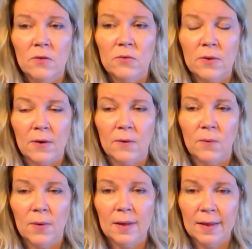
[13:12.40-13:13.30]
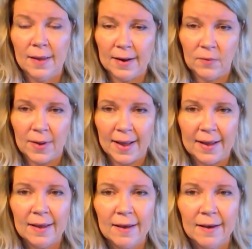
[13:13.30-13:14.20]
So
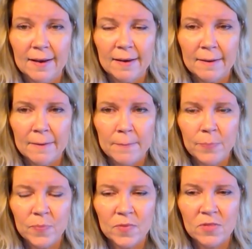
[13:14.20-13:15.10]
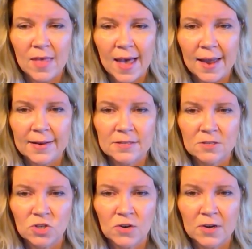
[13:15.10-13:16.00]
anyway, that is the
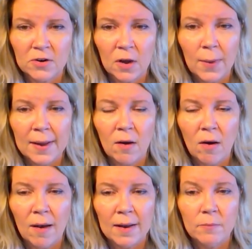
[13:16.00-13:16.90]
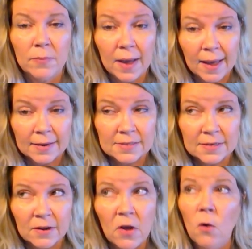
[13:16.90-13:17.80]
journey you're going on. But
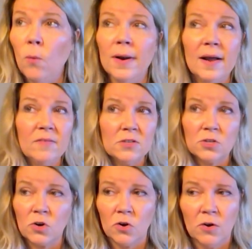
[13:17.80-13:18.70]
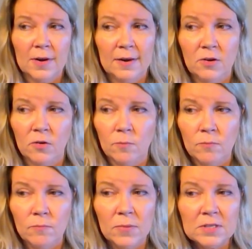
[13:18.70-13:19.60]
whatever's occurred in your
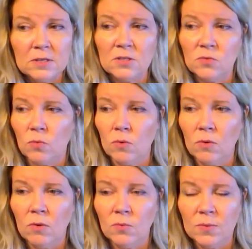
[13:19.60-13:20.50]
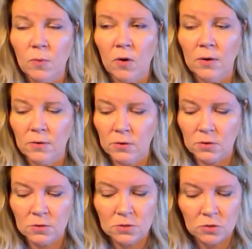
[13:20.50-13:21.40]
business world with
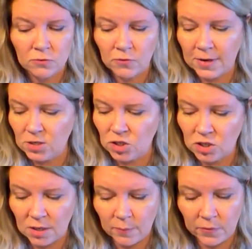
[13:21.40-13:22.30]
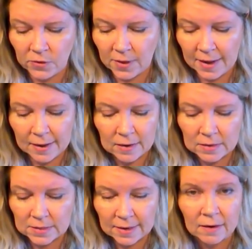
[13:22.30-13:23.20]
partners, your friendships,
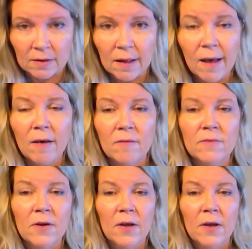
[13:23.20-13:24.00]
and love,